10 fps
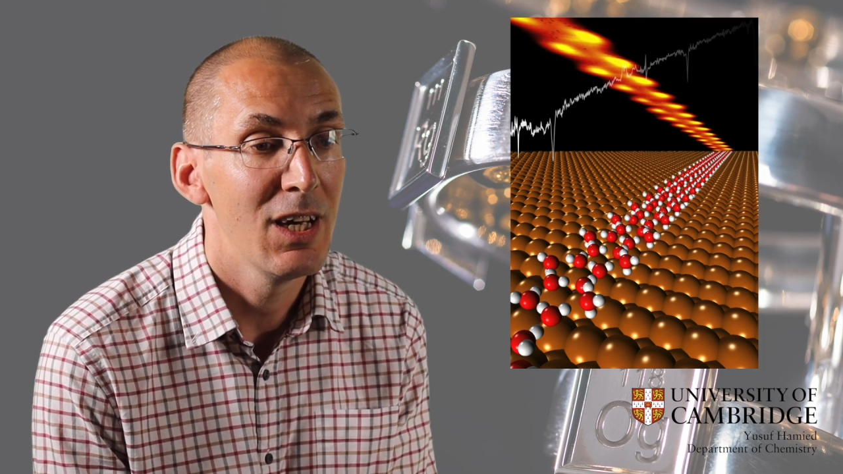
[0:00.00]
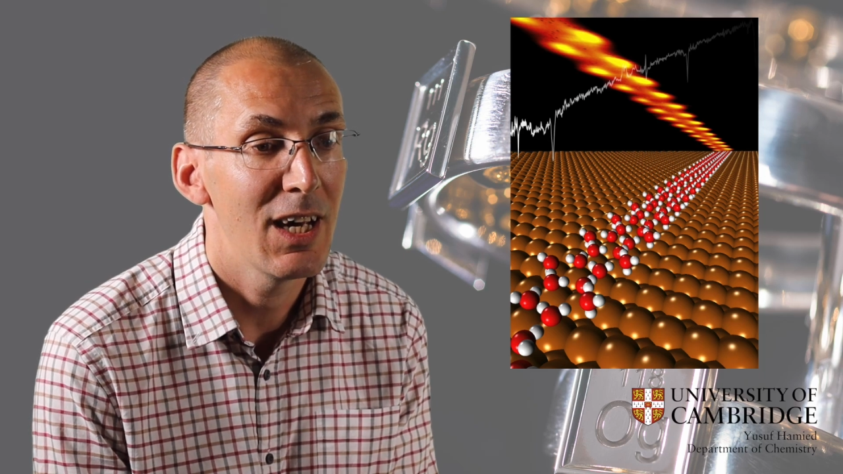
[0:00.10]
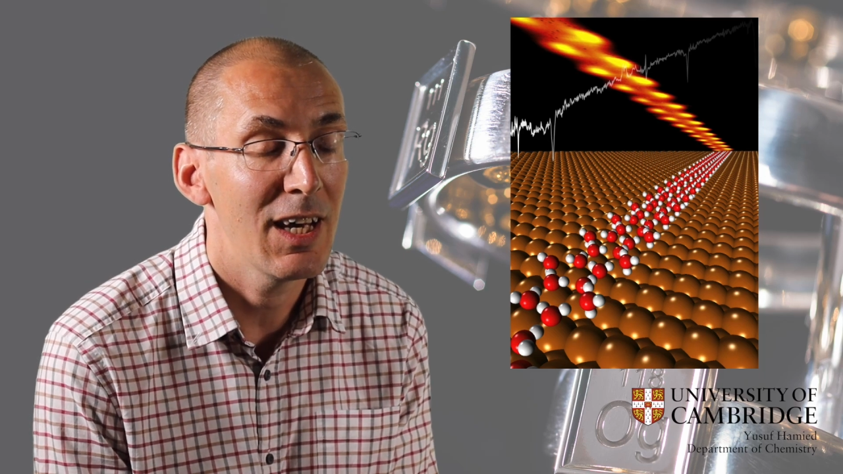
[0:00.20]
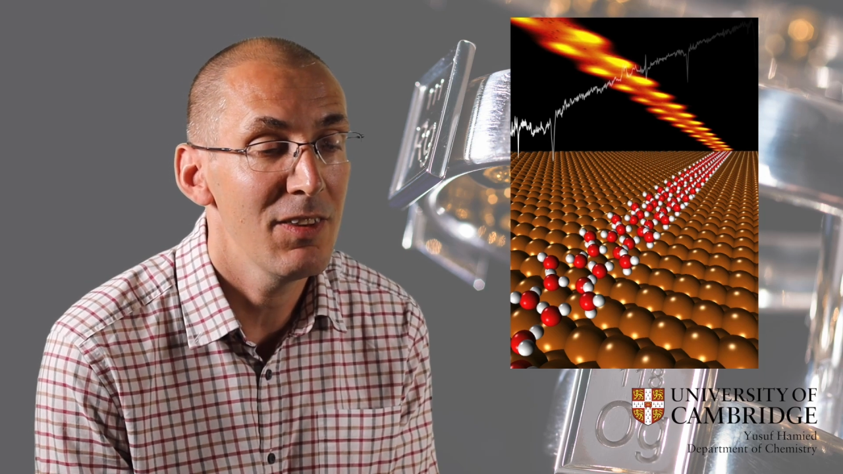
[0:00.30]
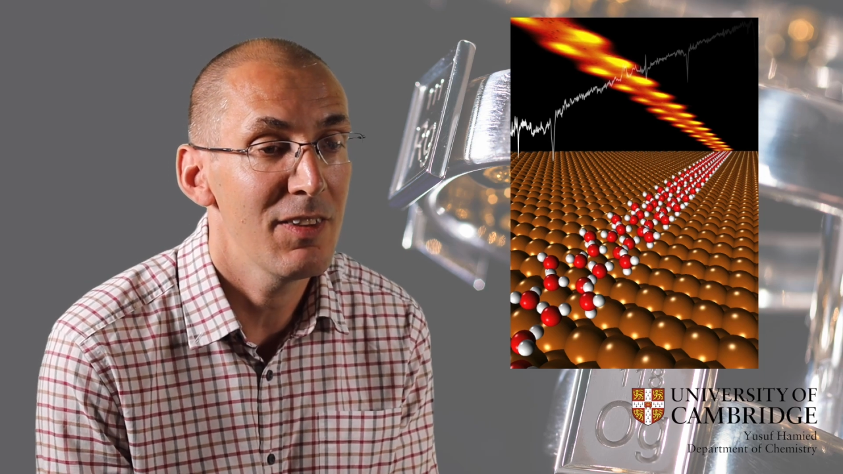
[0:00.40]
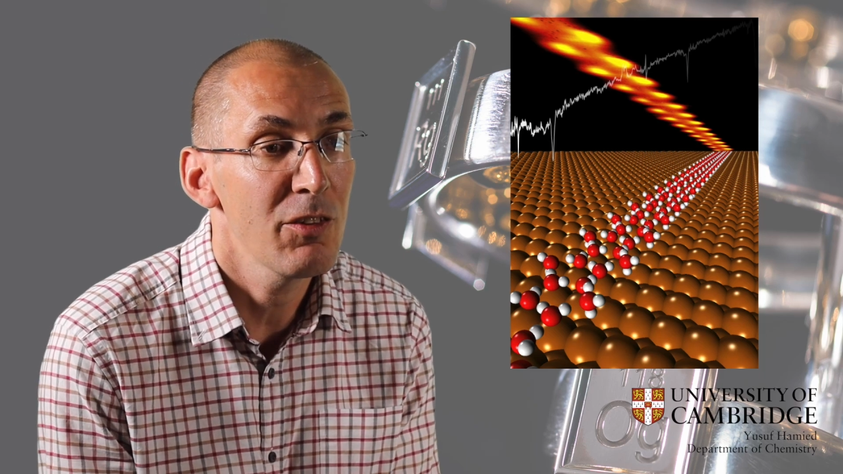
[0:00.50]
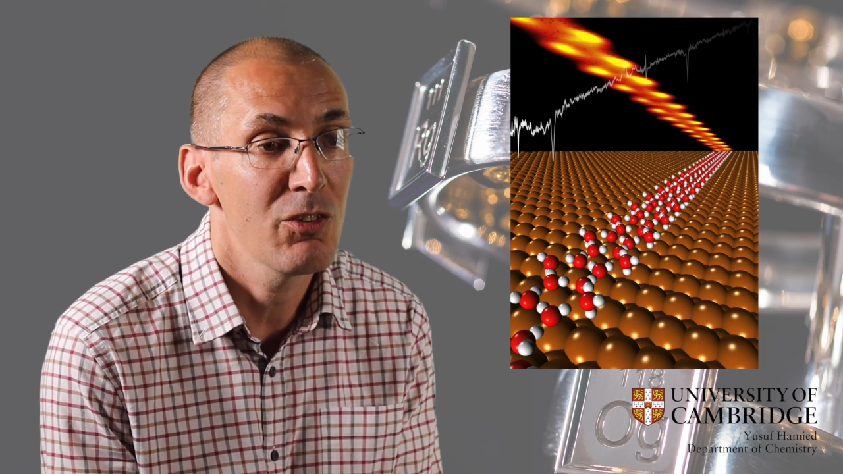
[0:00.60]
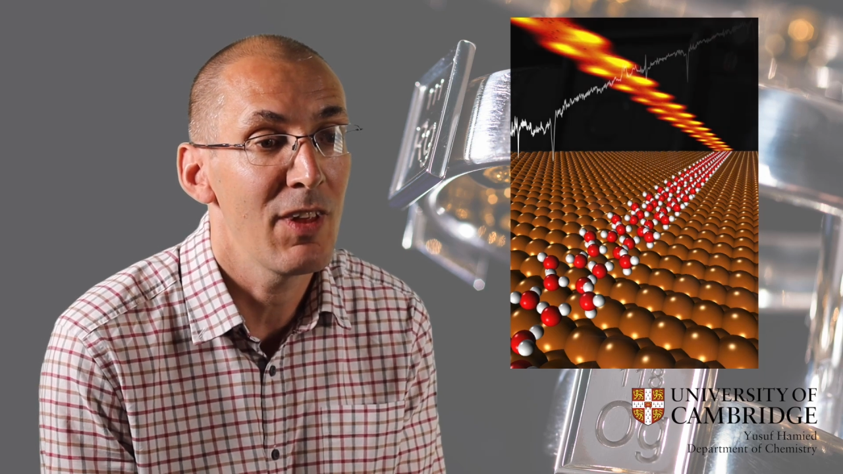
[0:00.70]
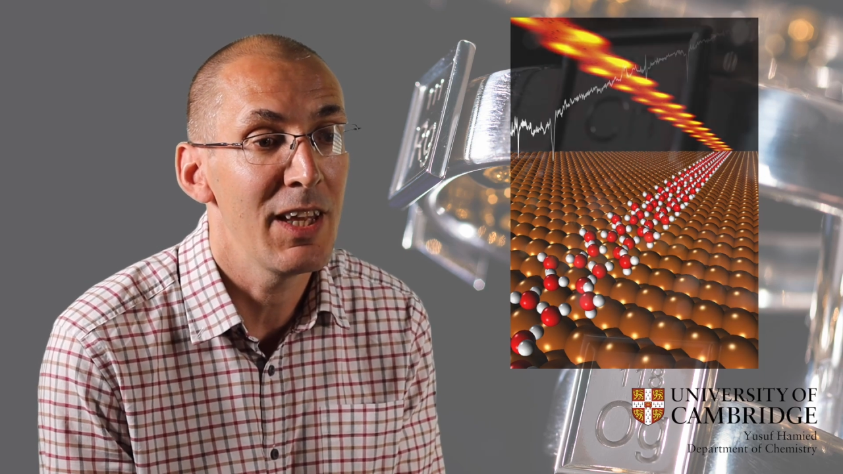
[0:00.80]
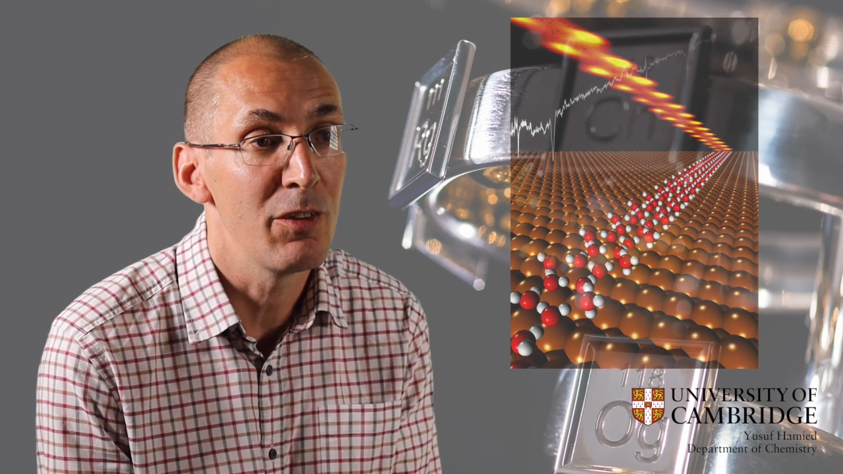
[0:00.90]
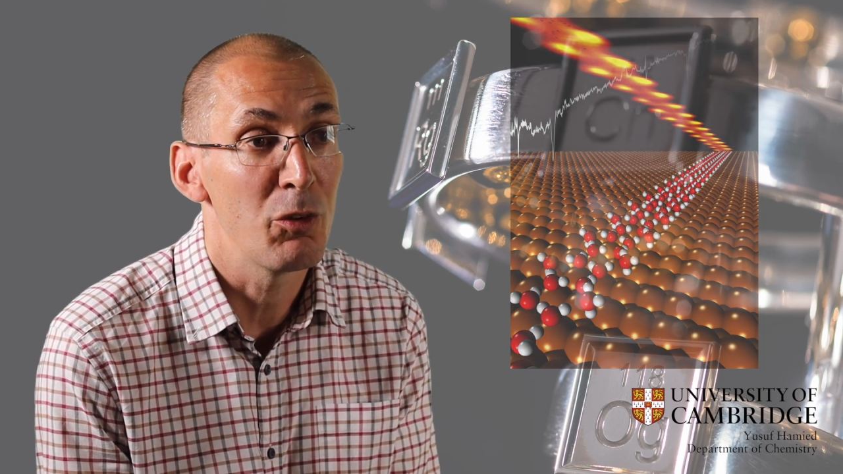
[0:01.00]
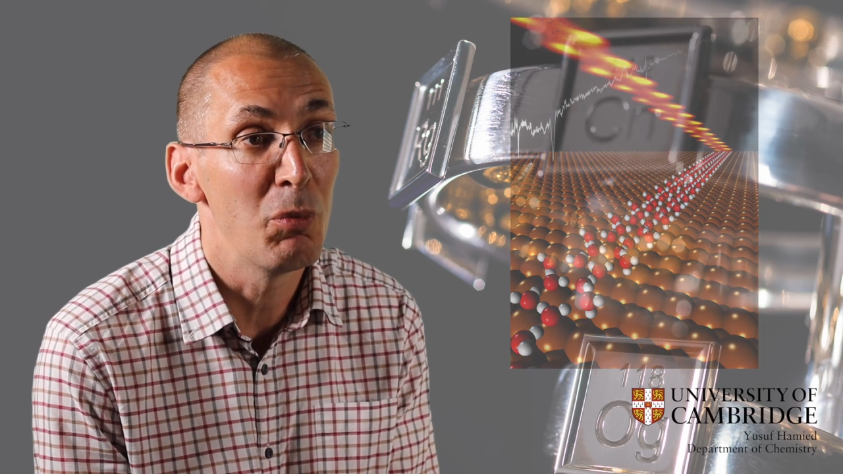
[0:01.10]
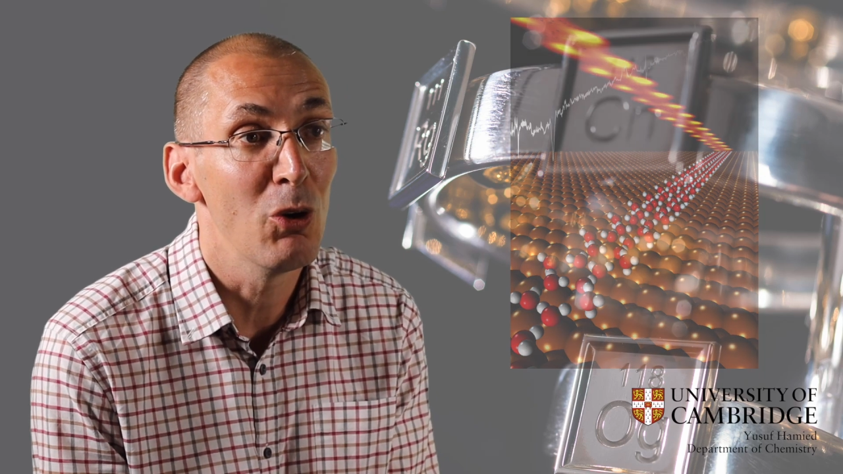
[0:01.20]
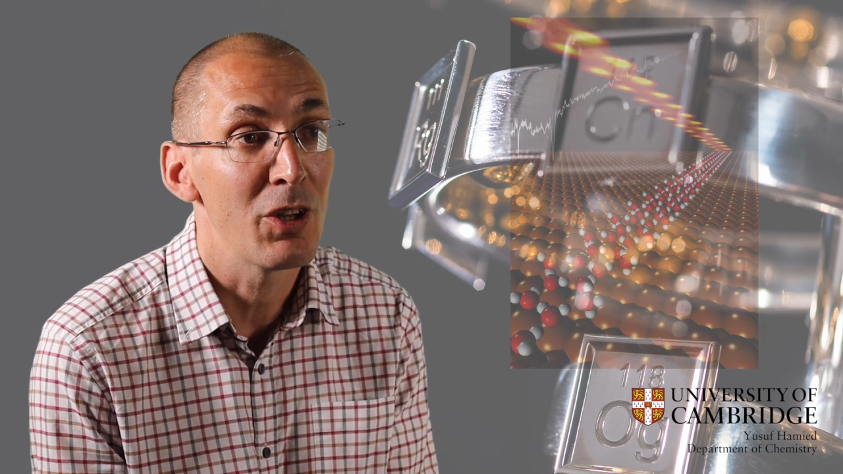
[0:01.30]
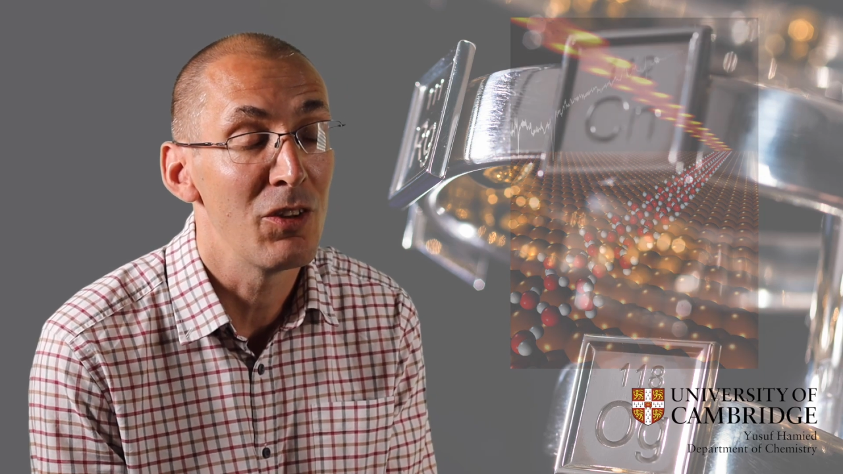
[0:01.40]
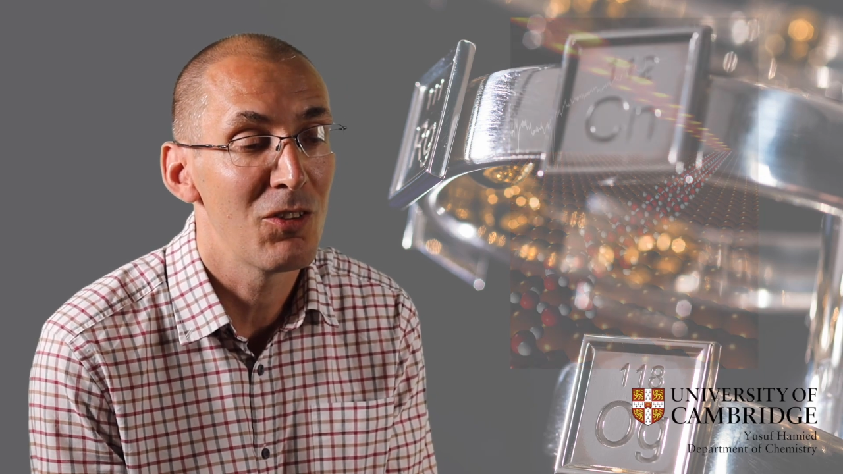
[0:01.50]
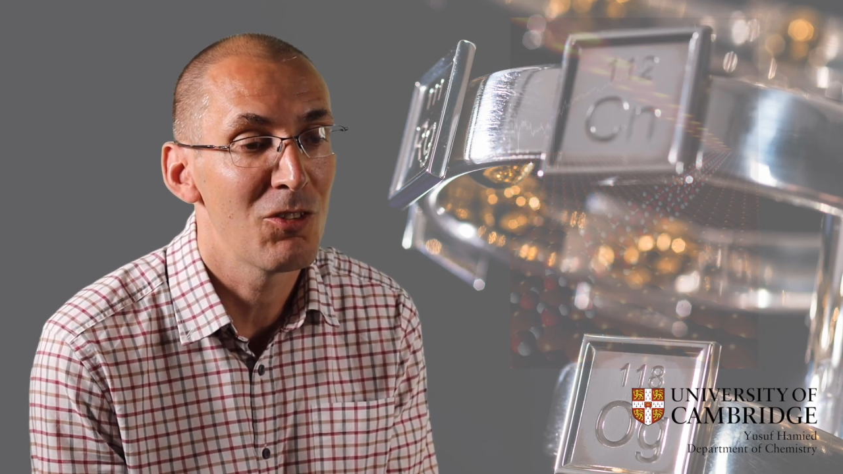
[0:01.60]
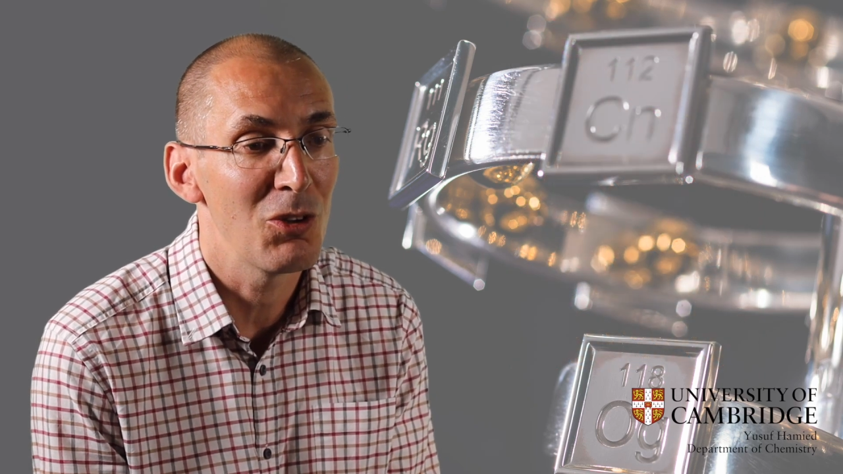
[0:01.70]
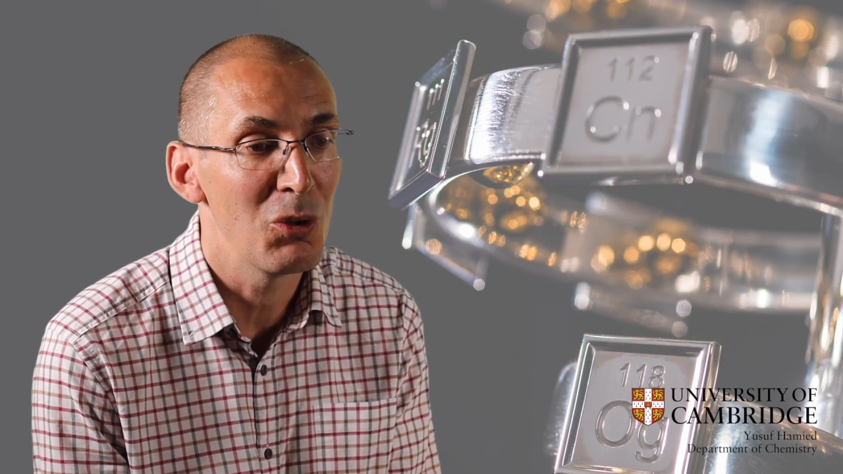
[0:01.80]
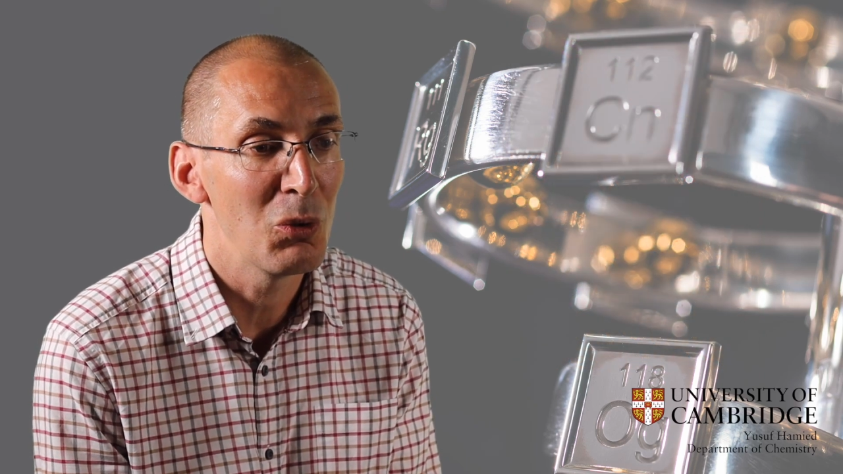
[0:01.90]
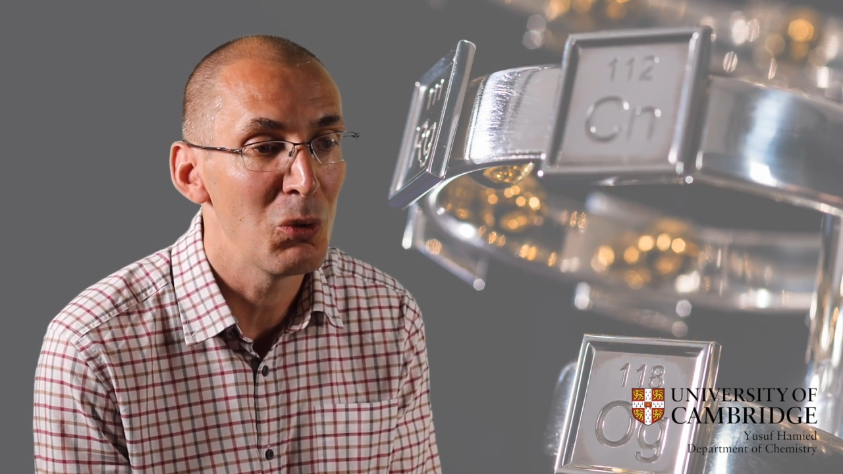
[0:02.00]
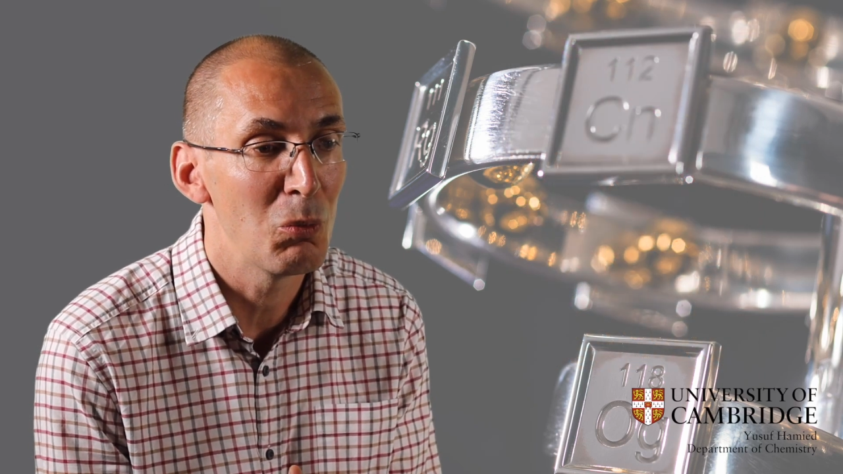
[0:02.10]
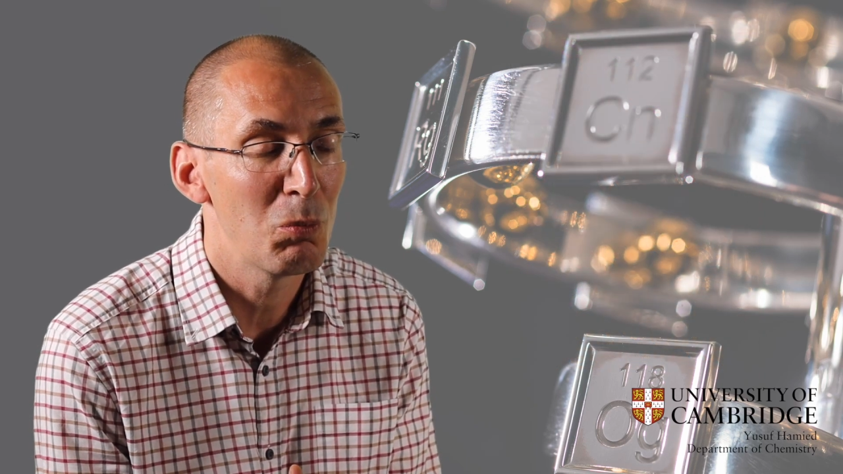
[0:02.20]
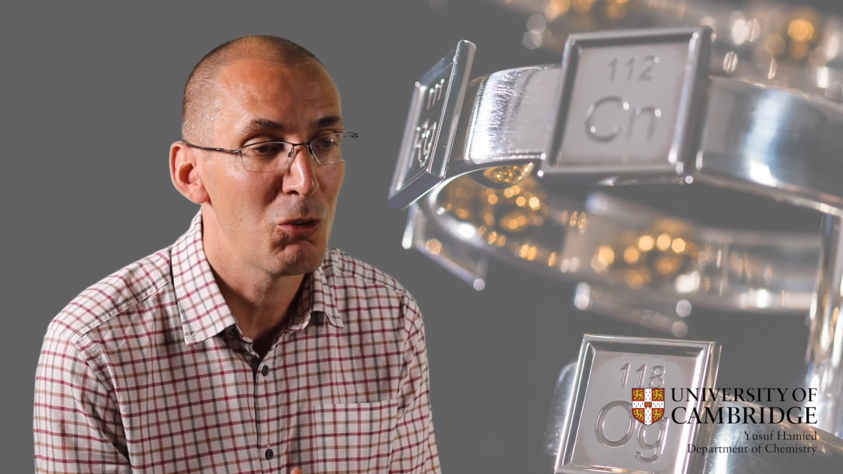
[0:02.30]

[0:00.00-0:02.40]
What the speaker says: And this then is important to